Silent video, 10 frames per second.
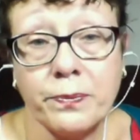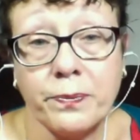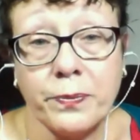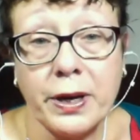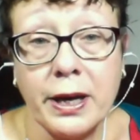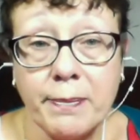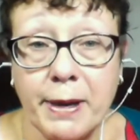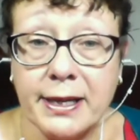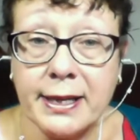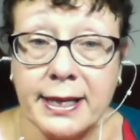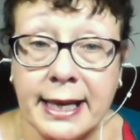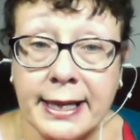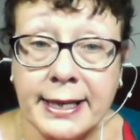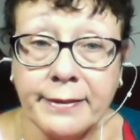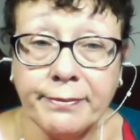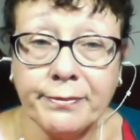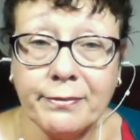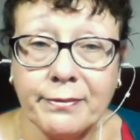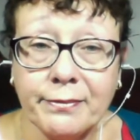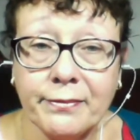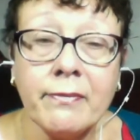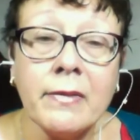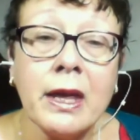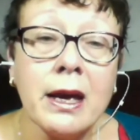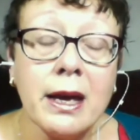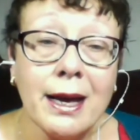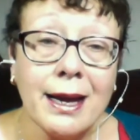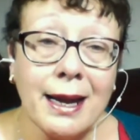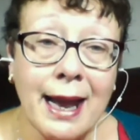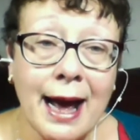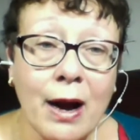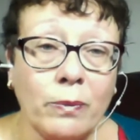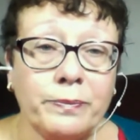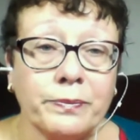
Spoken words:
Bring your head back to the center. Now,